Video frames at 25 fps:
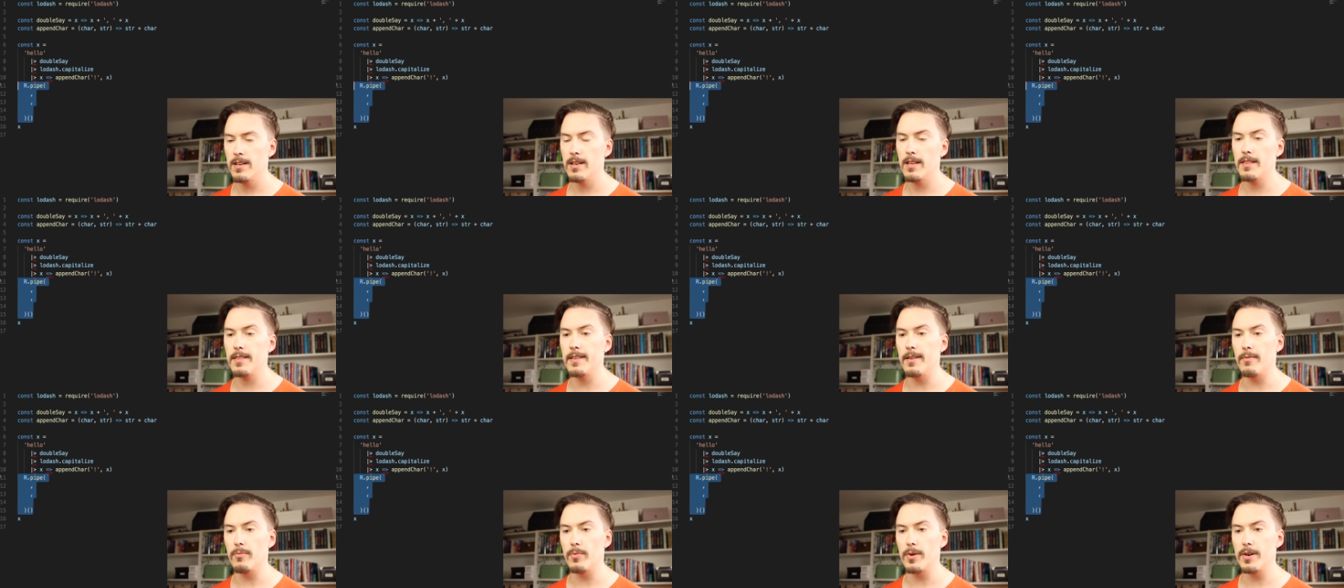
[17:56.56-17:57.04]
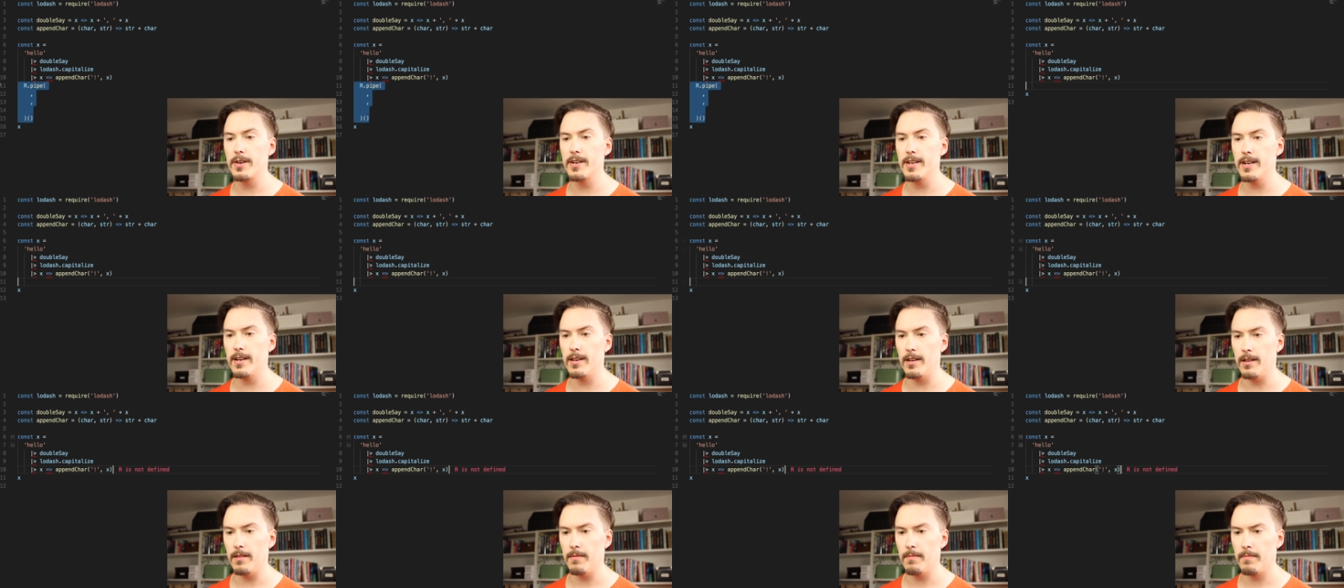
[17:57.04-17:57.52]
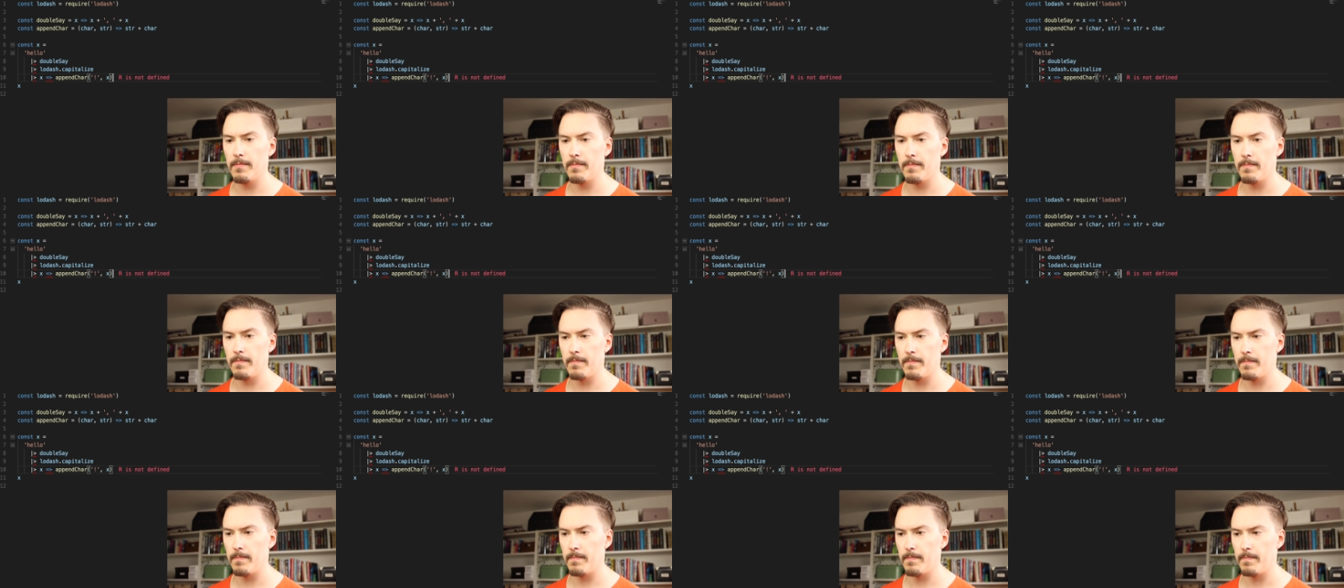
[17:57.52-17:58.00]
and then we're done.
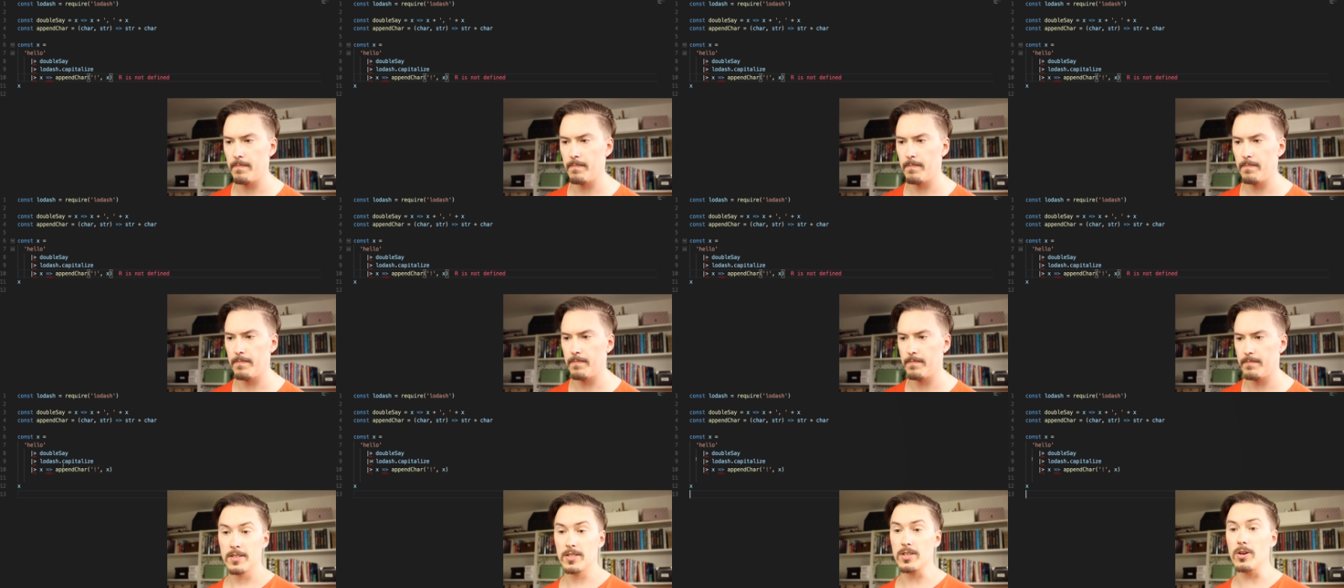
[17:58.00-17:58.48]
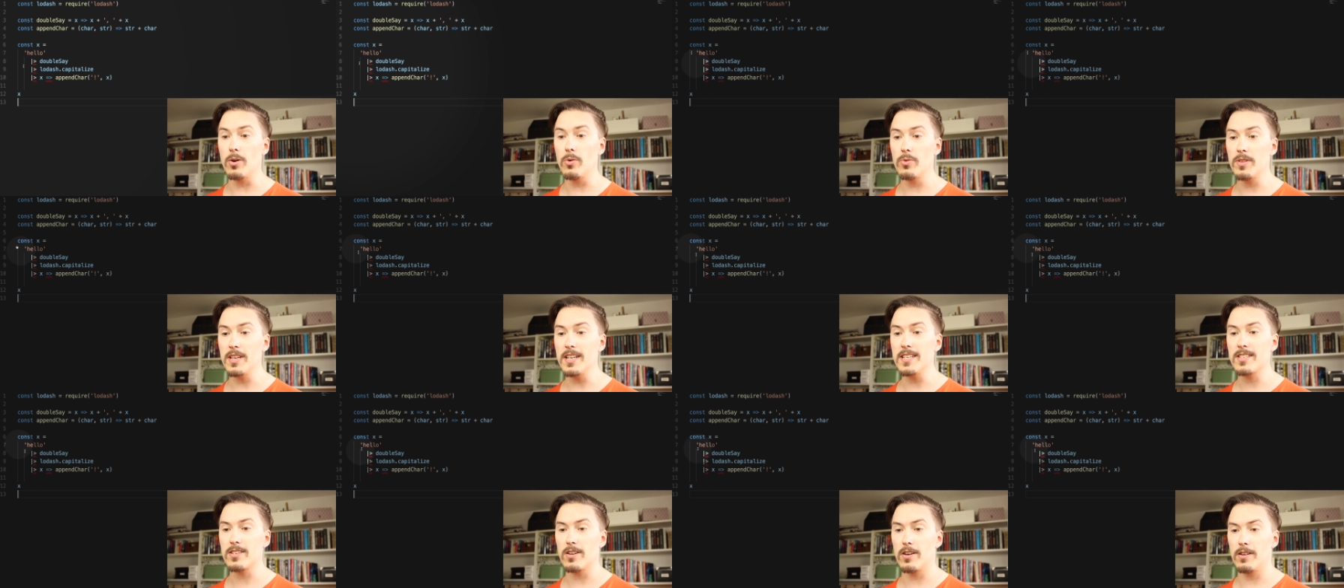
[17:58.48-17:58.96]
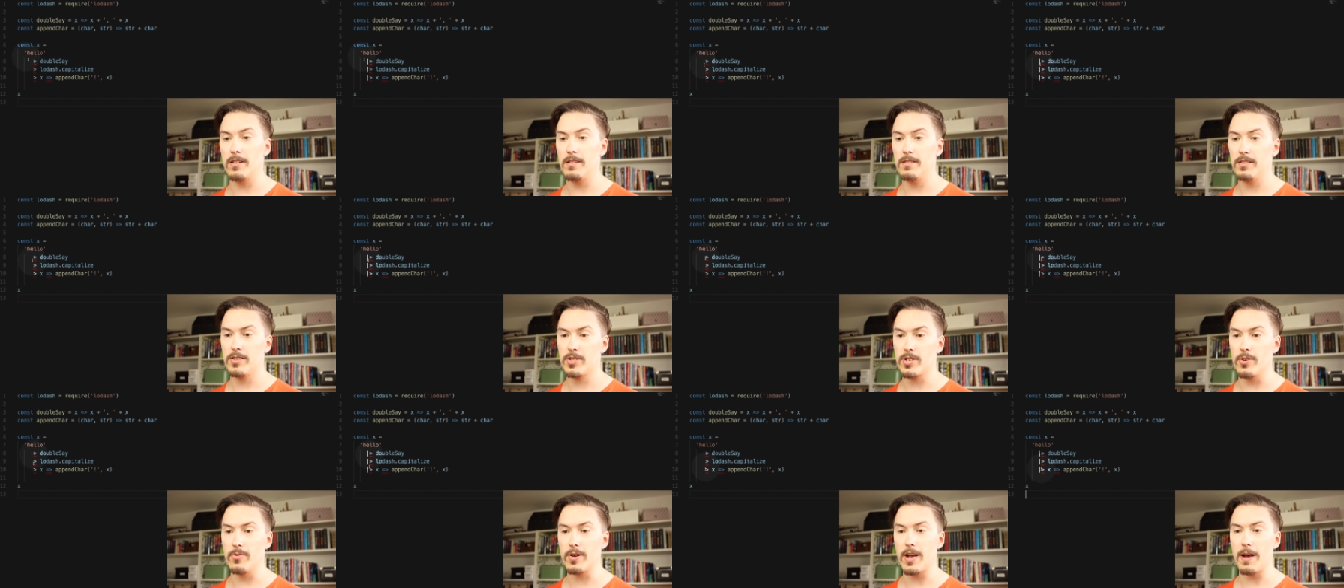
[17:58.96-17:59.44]
So these are
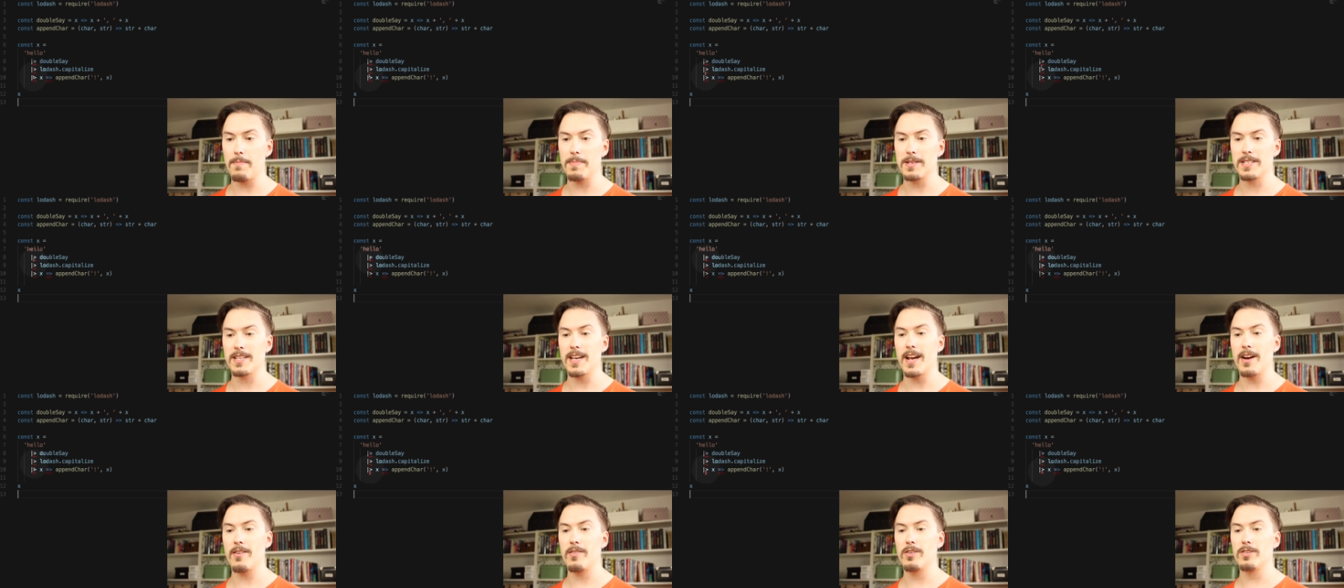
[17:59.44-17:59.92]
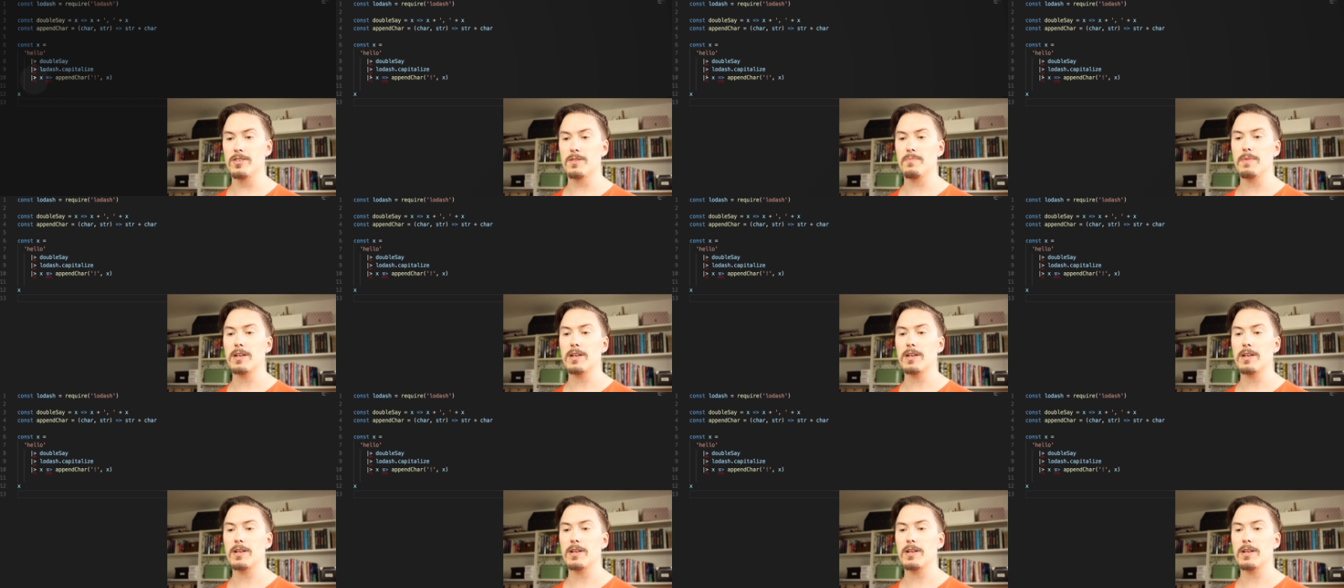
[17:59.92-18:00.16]
showing up as errors